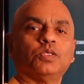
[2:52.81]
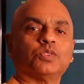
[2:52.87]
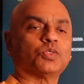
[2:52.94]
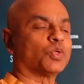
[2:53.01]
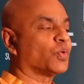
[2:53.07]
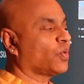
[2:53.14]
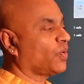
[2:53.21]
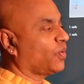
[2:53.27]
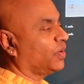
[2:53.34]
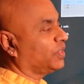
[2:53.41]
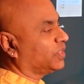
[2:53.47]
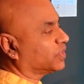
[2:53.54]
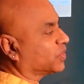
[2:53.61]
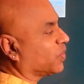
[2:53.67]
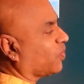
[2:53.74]
So,
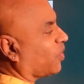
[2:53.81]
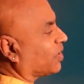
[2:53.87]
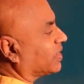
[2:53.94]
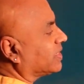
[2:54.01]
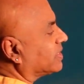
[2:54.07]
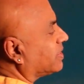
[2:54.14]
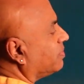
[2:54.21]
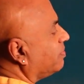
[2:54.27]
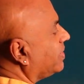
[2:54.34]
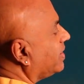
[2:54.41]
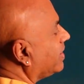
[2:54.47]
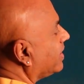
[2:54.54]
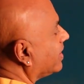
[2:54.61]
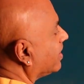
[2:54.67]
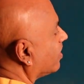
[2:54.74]
so what is the
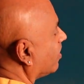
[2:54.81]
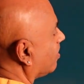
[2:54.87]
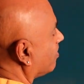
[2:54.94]
meaning